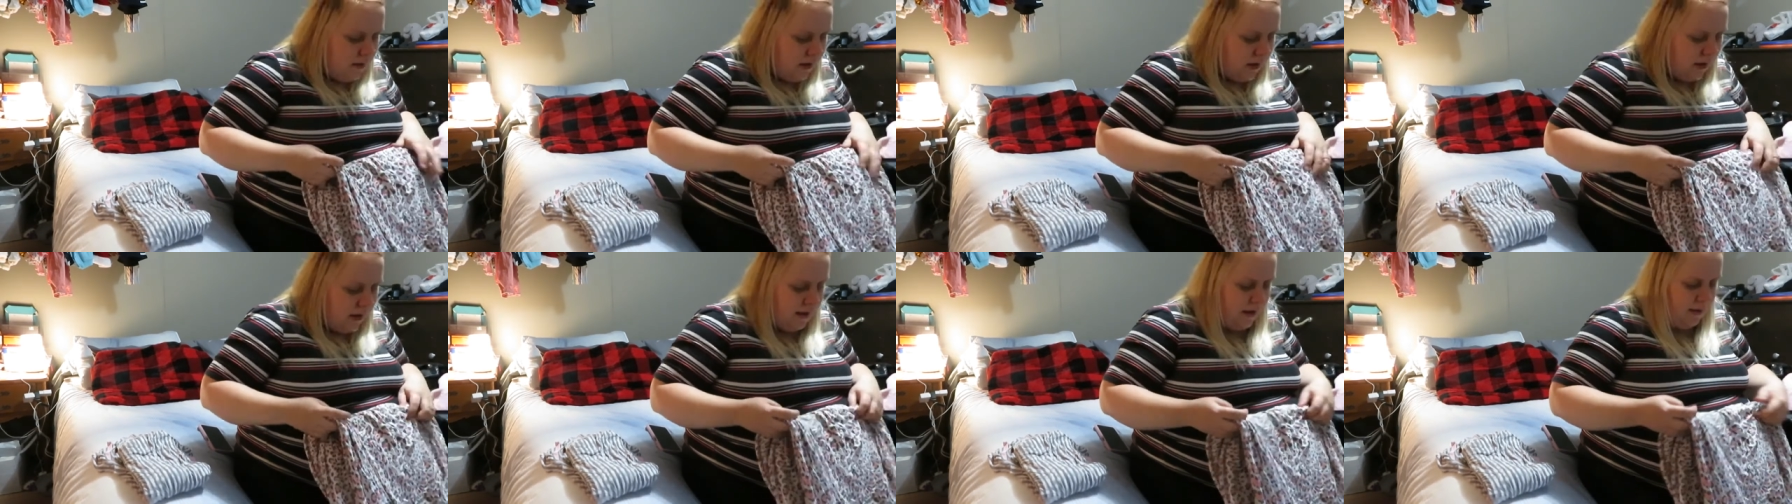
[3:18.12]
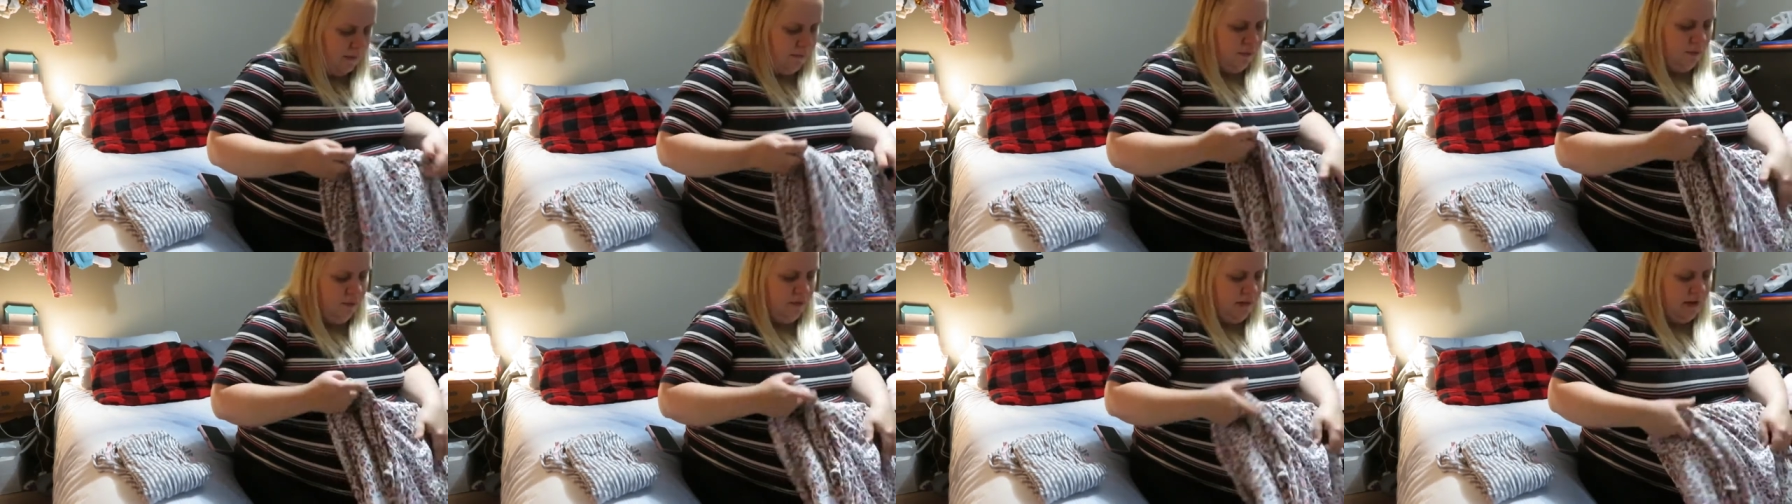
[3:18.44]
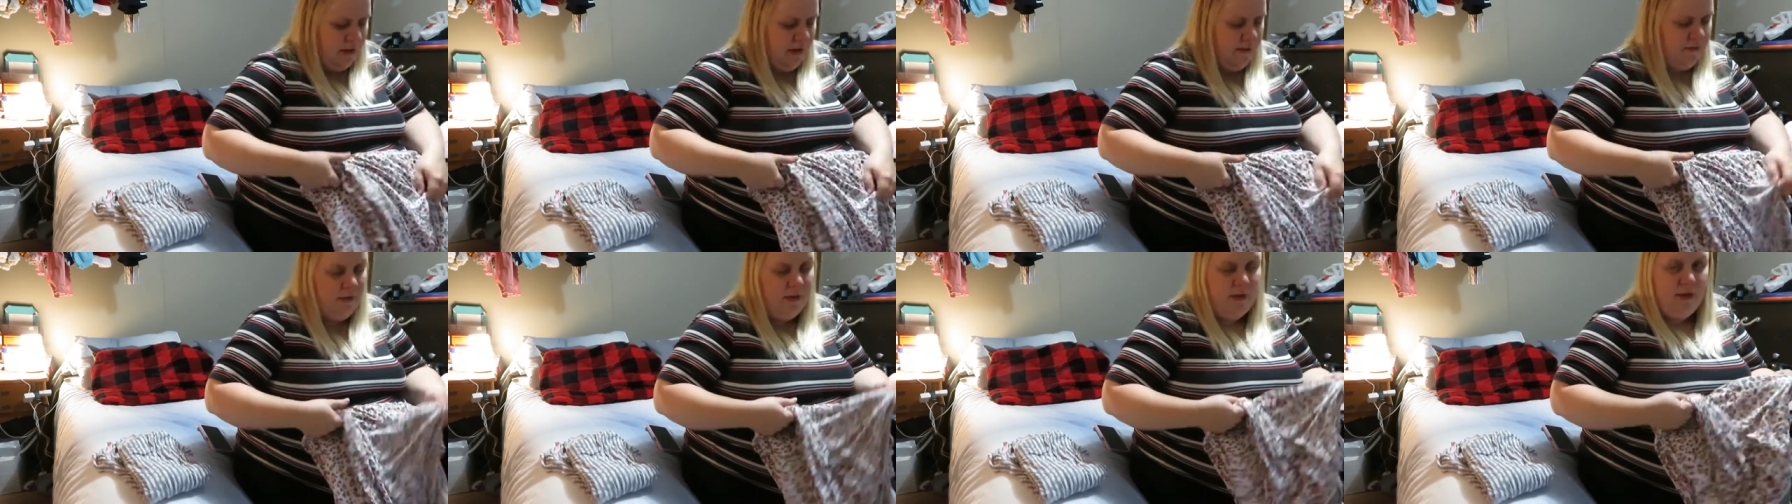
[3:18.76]
I hate
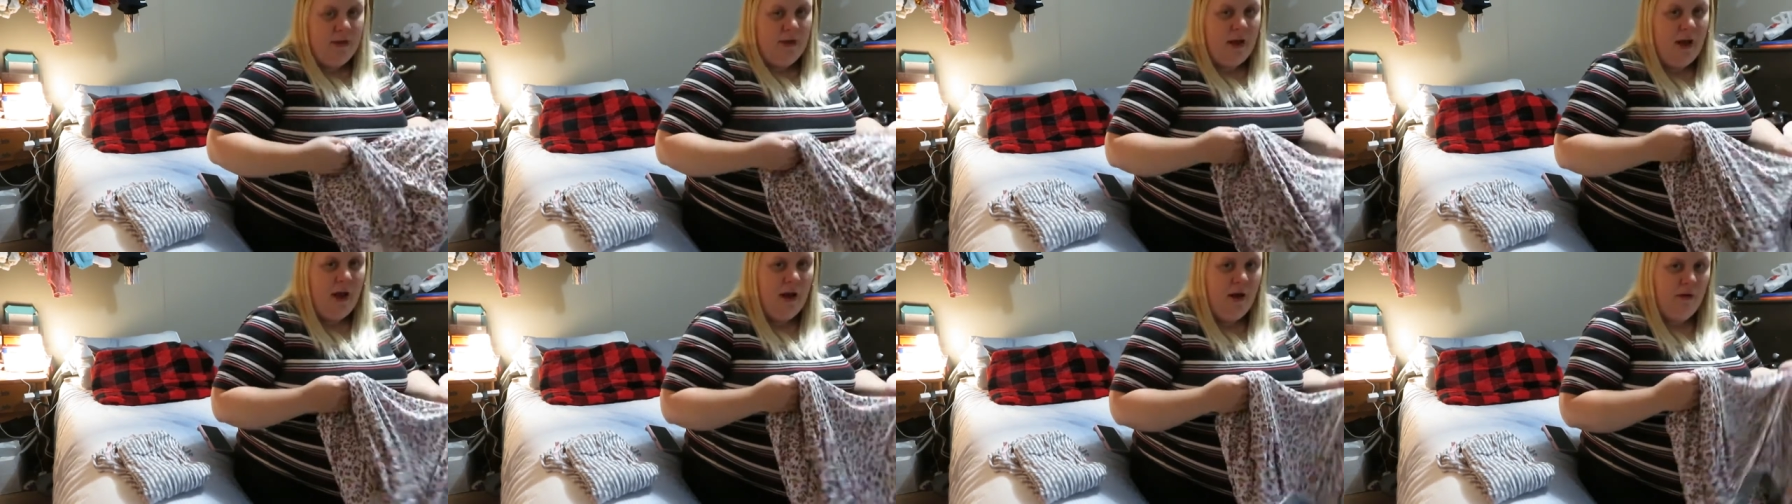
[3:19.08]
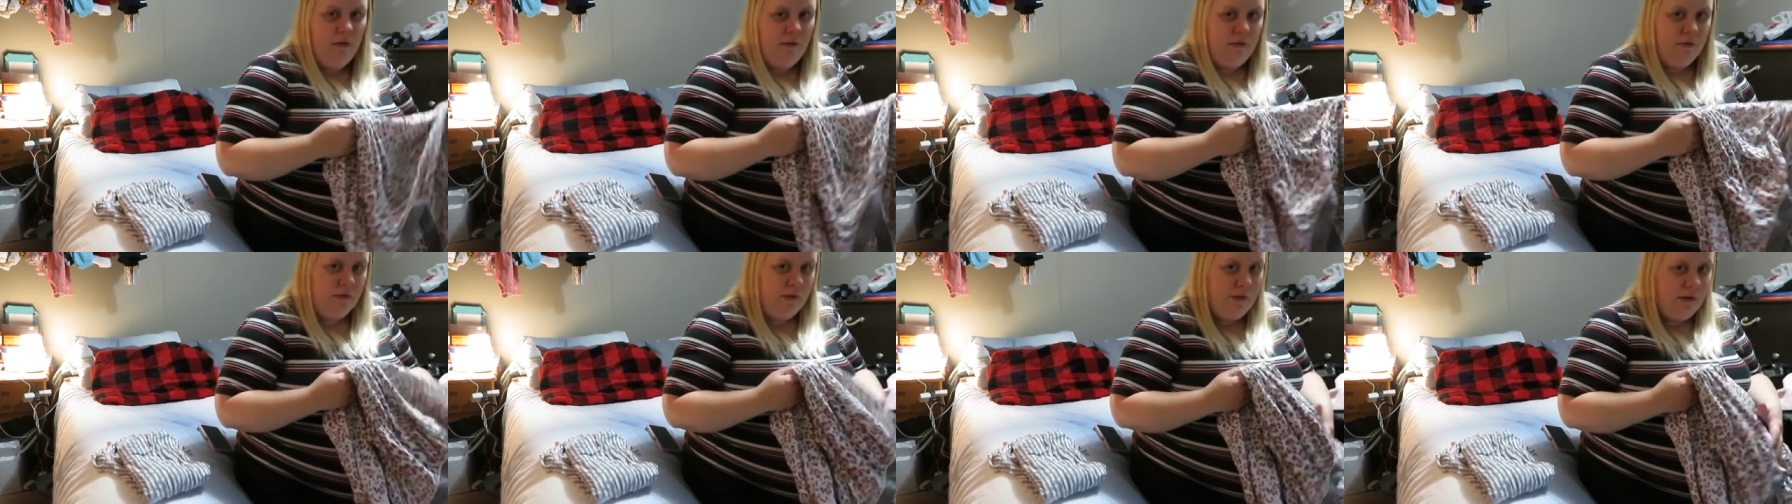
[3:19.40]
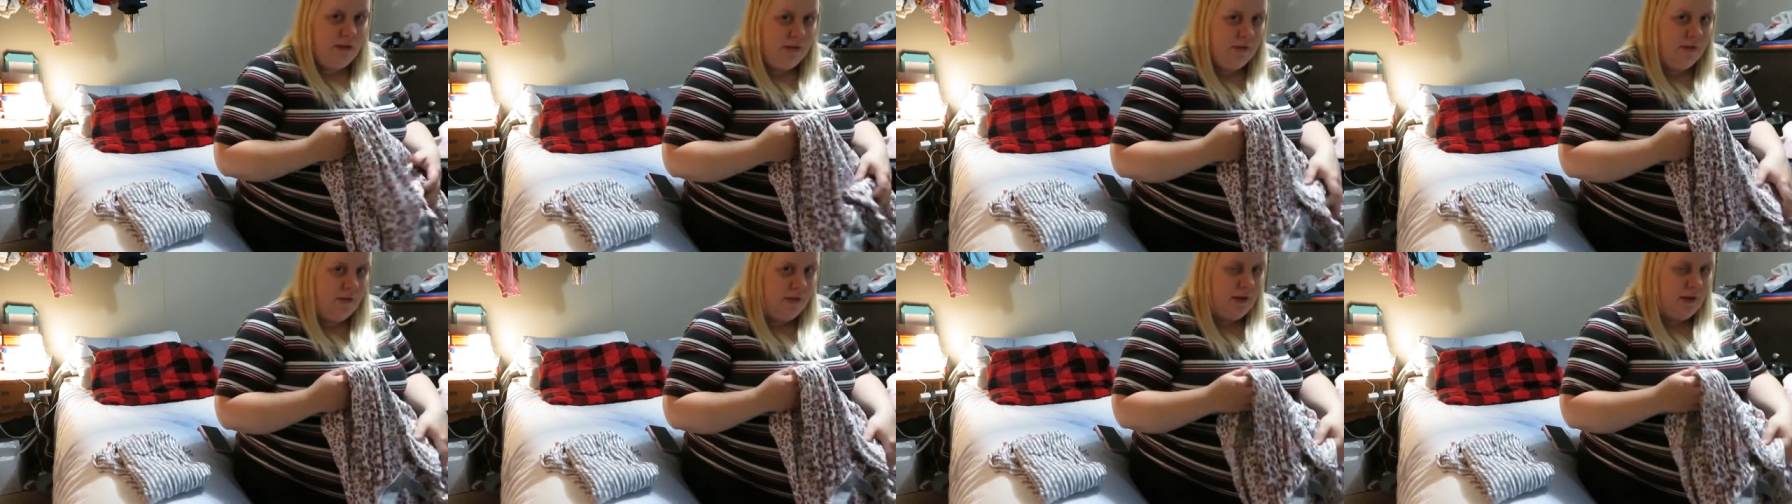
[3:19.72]
pulling everything out for these